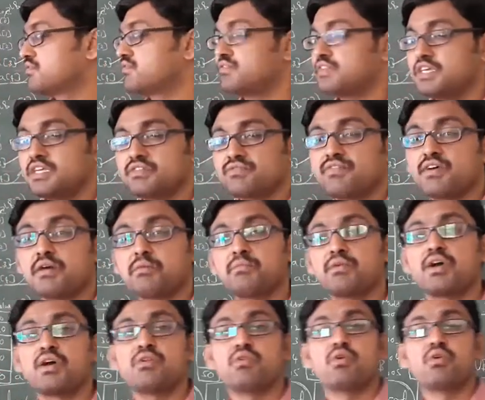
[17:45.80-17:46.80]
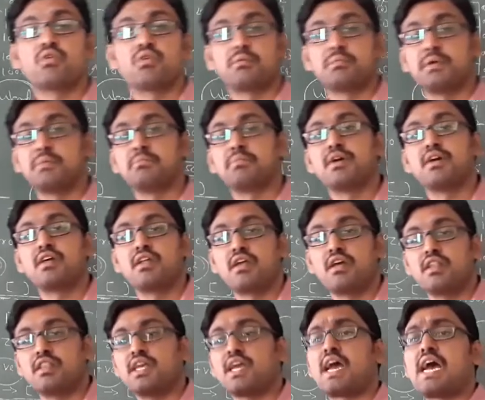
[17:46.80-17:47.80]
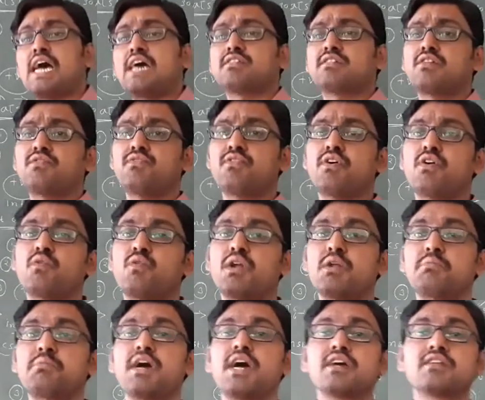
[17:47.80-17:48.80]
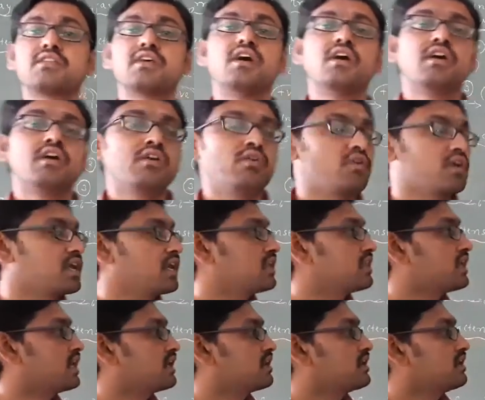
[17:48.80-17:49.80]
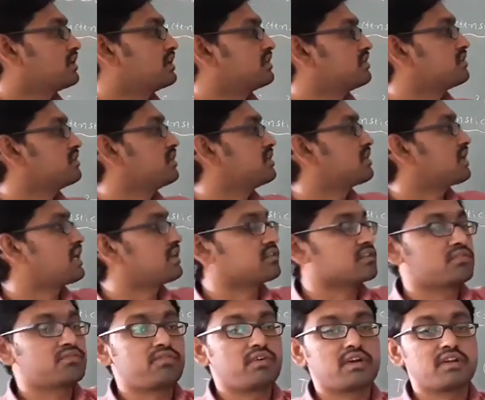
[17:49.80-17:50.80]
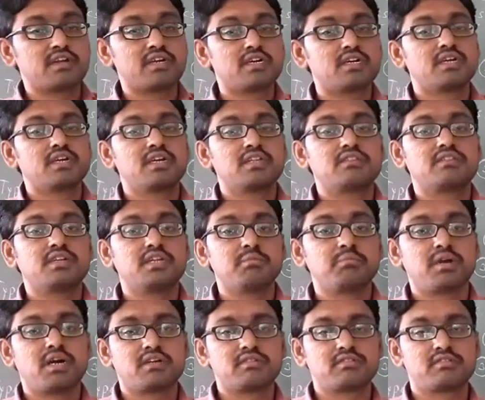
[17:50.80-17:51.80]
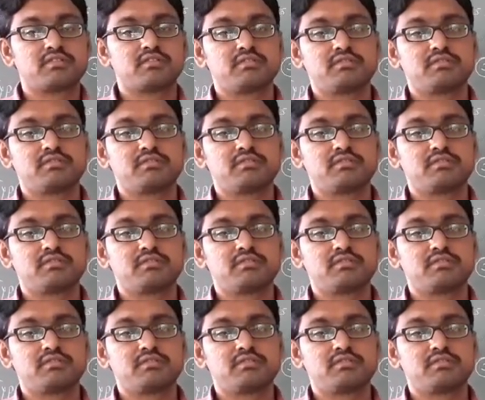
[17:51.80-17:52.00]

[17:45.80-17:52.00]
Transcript: These formula you have to remember. They ask for 1 marks. Okay, then this is asked for 3 marks.